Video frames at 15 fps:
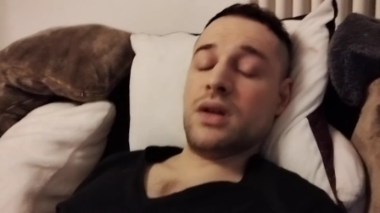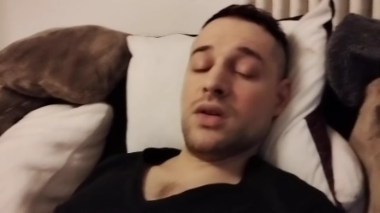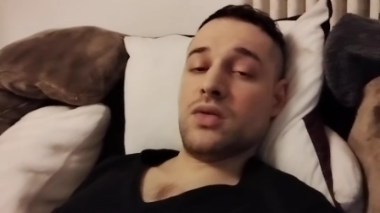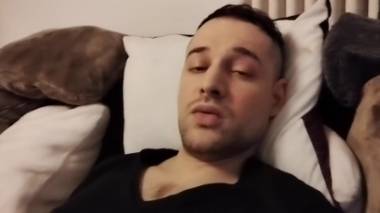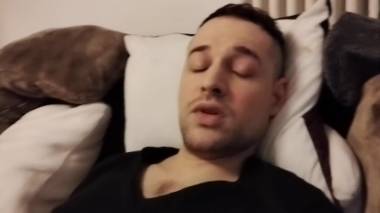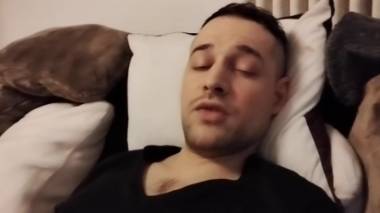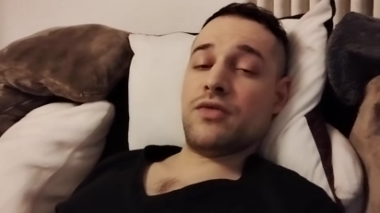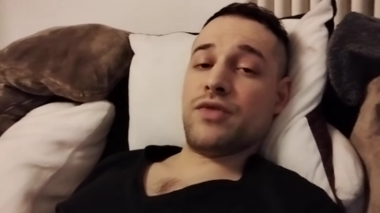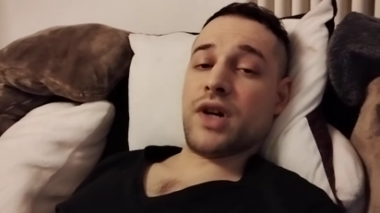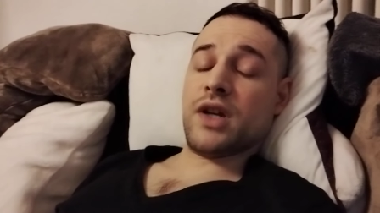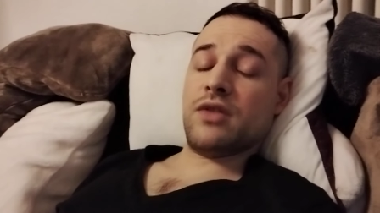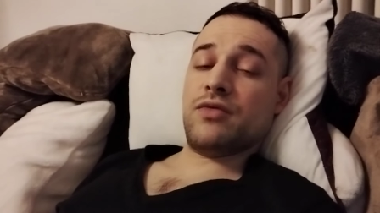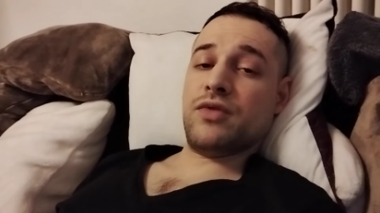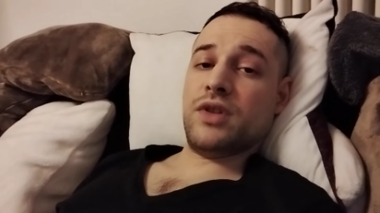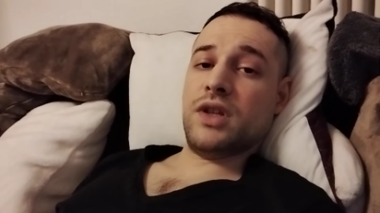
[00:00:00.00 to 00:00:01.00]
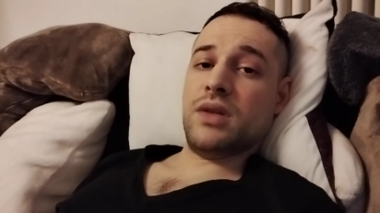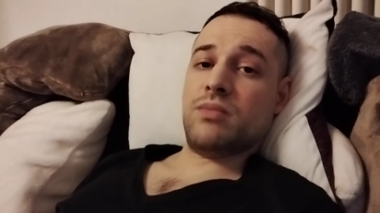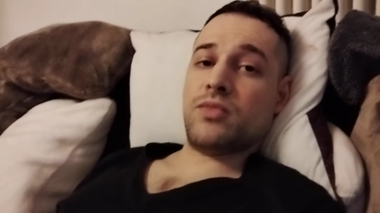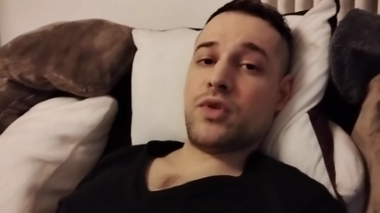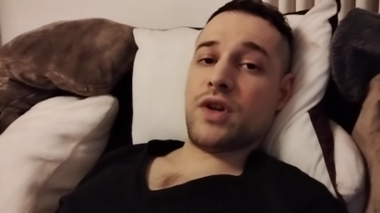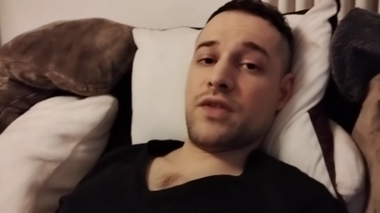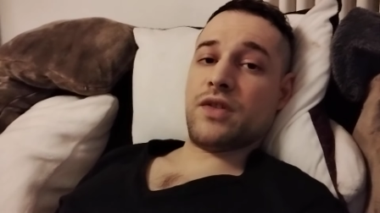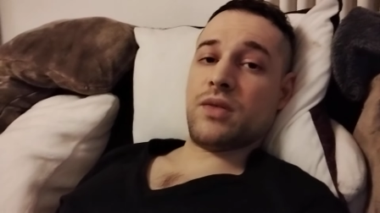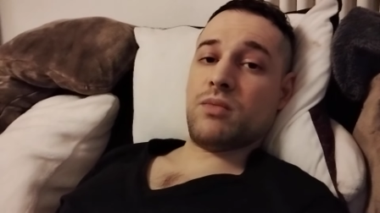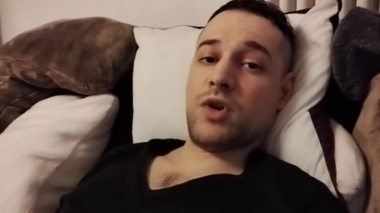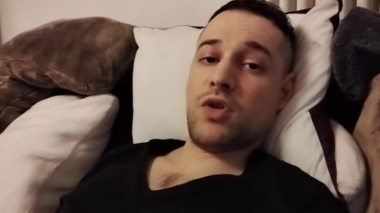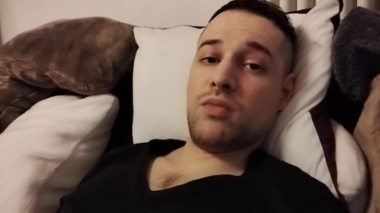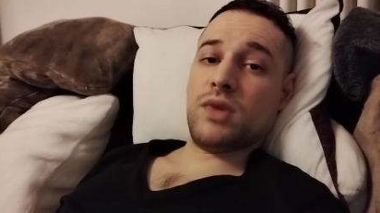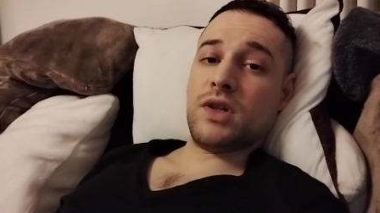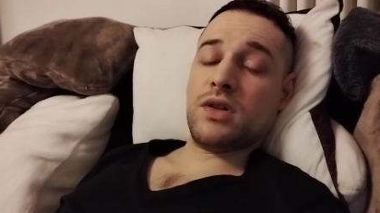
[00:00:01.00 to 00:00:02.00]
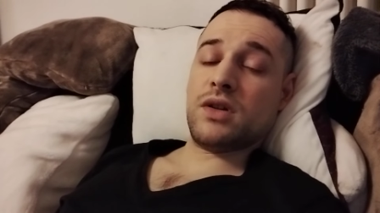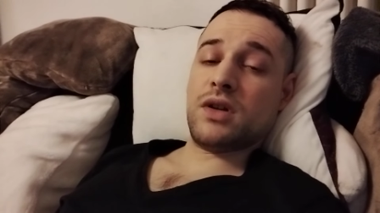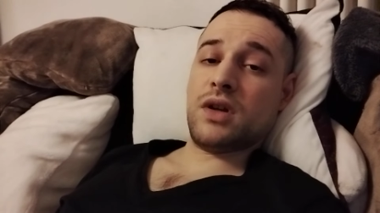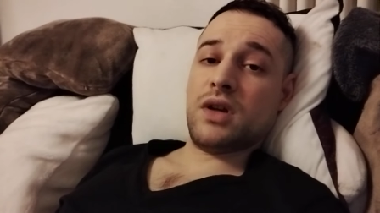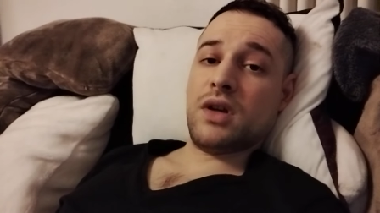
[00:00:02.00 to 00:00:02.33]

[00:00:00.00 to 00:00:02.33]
into the 5D present moment.